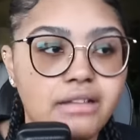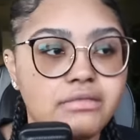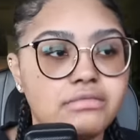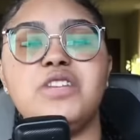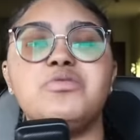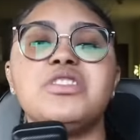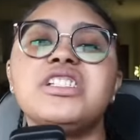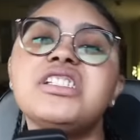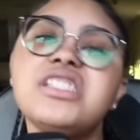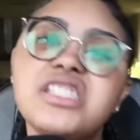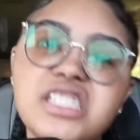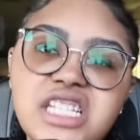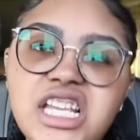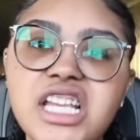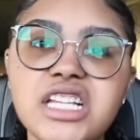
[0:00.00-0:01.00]
He was a
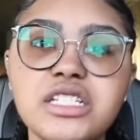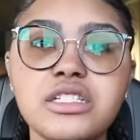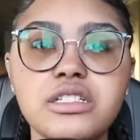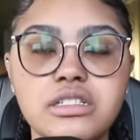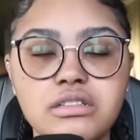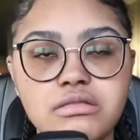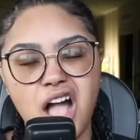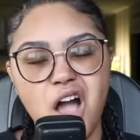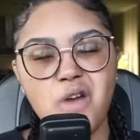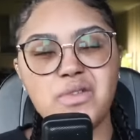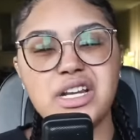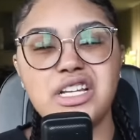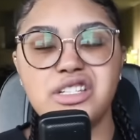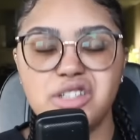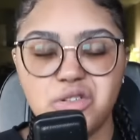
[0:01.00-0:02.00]
snitch. I
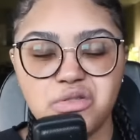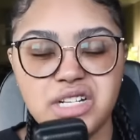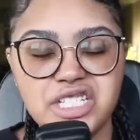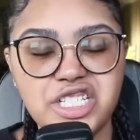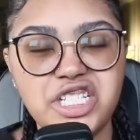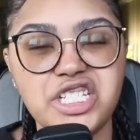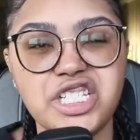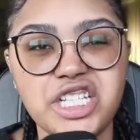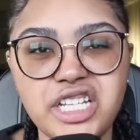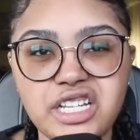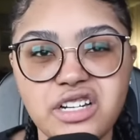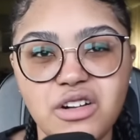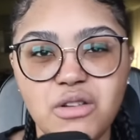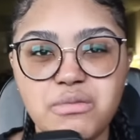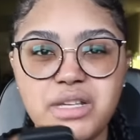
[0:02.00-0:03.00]
already knew that she
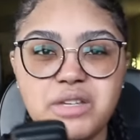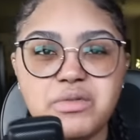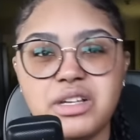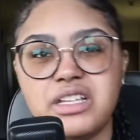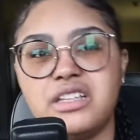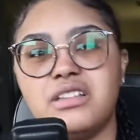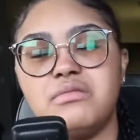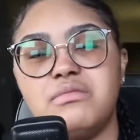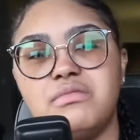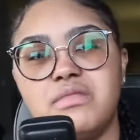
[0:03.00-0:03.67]
cheated on me with him,